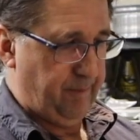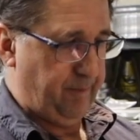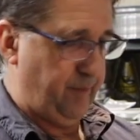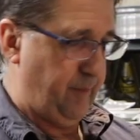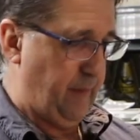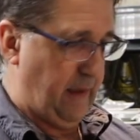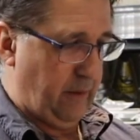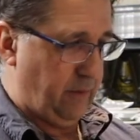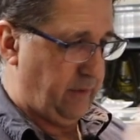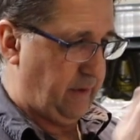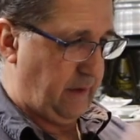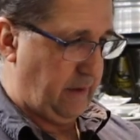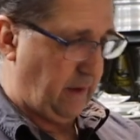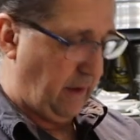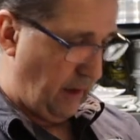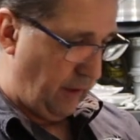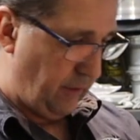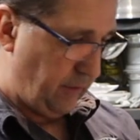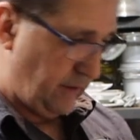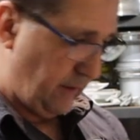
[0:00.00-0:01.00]
melts and
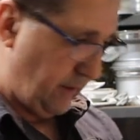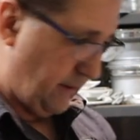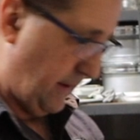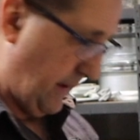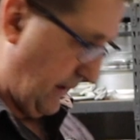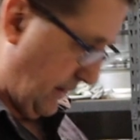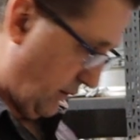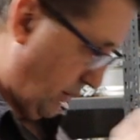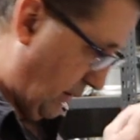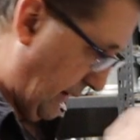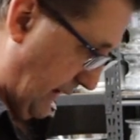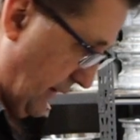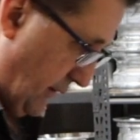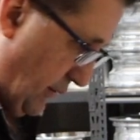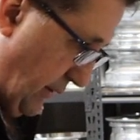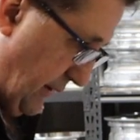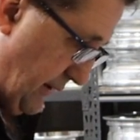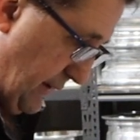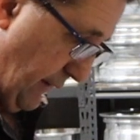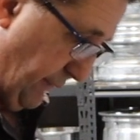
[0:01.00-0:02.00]
coats it and does all that
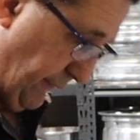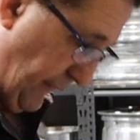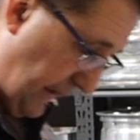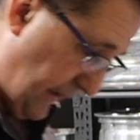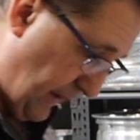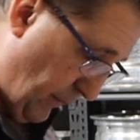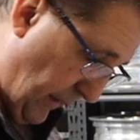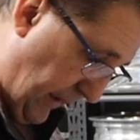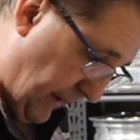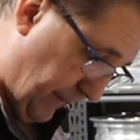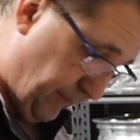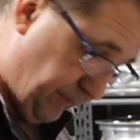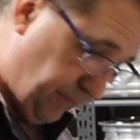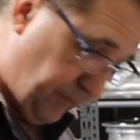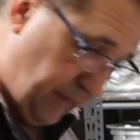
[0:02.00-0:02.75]
sort of stuff. Anyway,